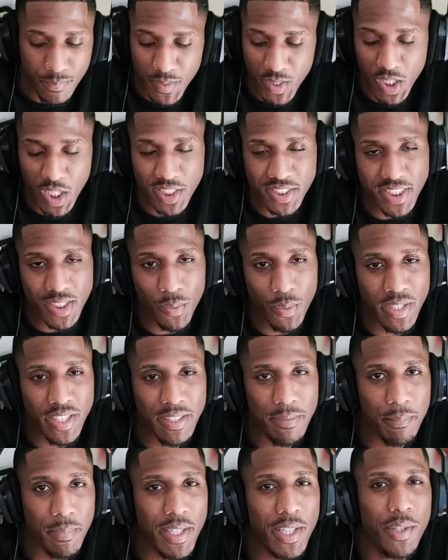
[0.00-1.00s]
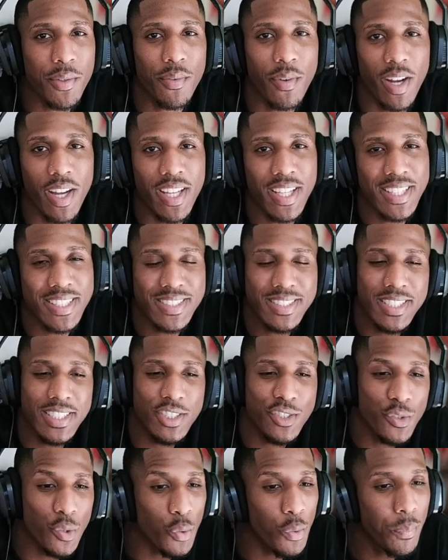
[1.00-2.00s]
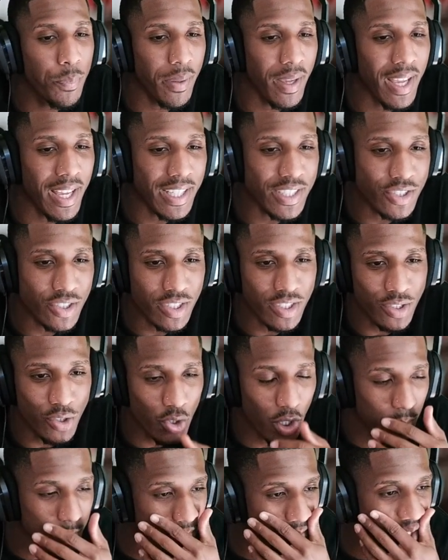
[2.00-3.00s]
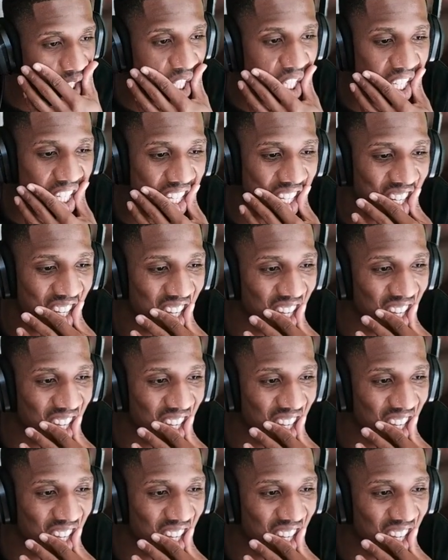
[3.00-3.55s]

Y'all see what he mean, right? It's his true passion. You know what I'm saying?